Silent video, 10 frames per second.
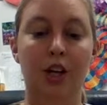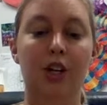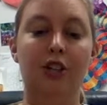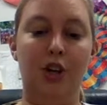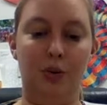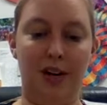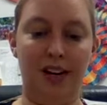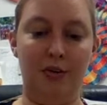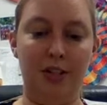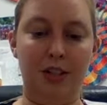Joe and I
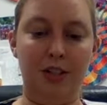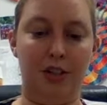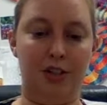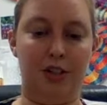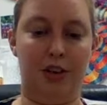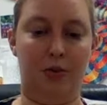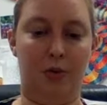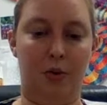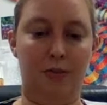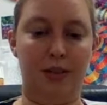going to church,
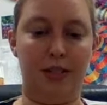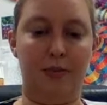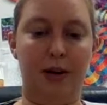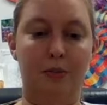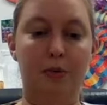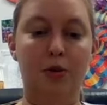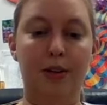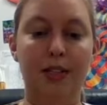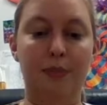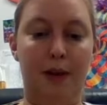therefore, must have been a
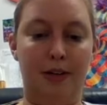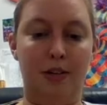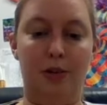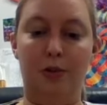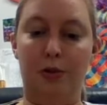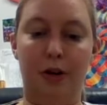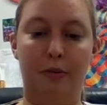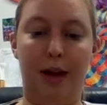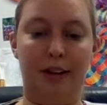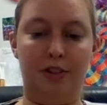moving spectacle for
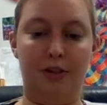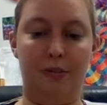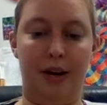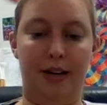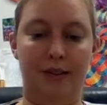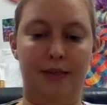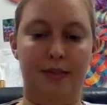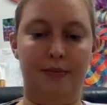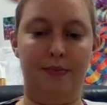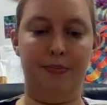compassionate minds.
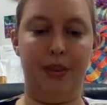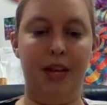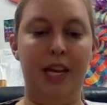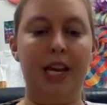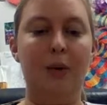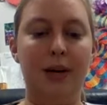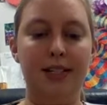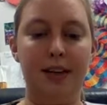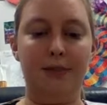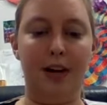Yet what I
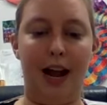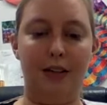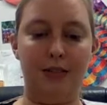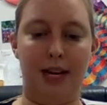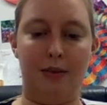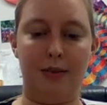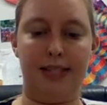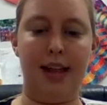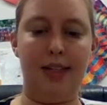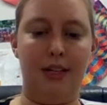suffered outside was
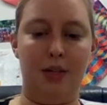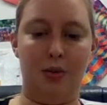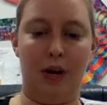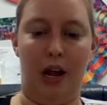nothing to what I